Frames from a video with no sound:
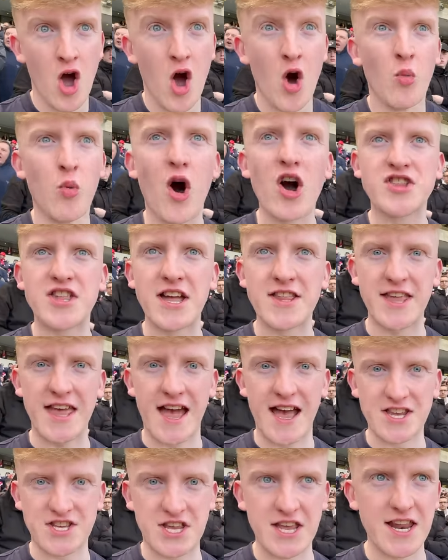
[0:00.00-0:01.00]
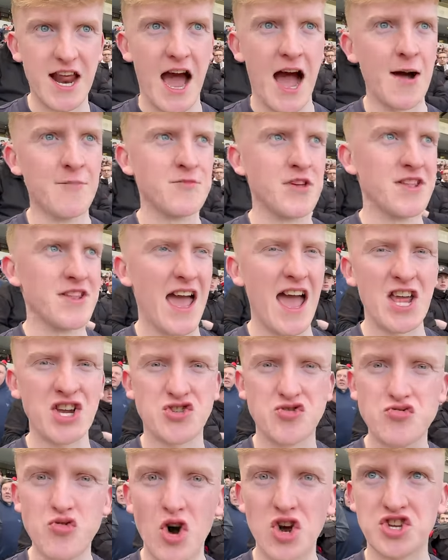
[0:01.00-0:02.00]
What a day it is here at Hampden. It's
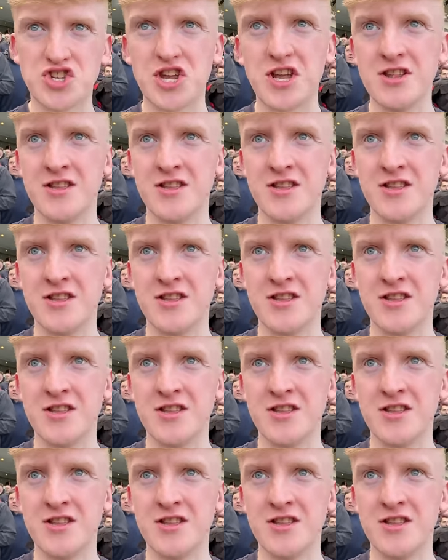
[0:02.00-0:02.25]
roasting,